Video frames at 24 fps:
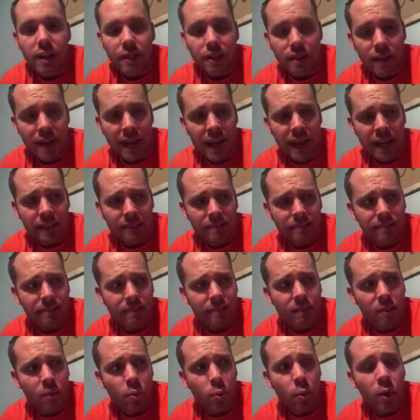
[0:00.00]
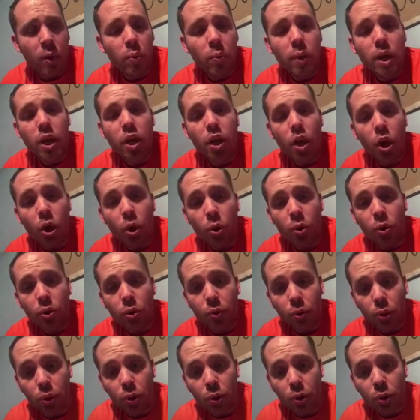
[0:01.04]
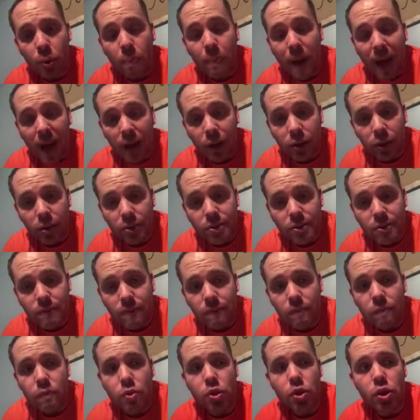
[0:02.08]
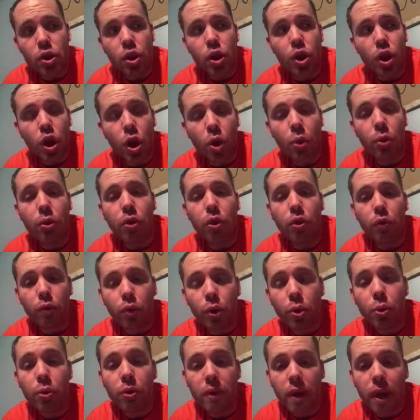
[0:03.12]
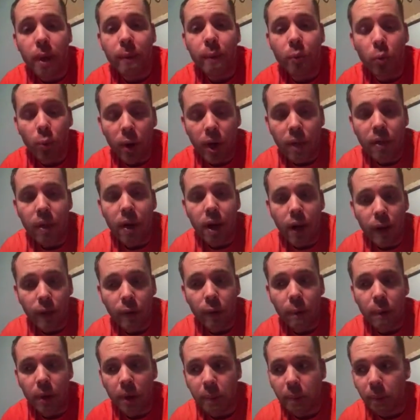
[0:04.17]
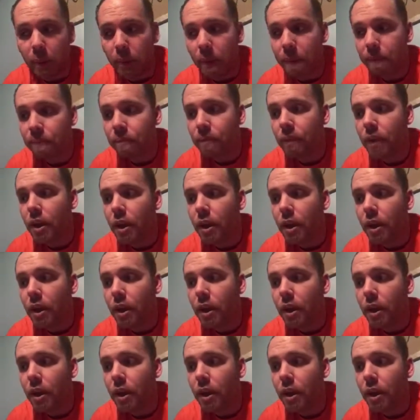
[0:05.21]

that when we go through battles, to go through them with other people.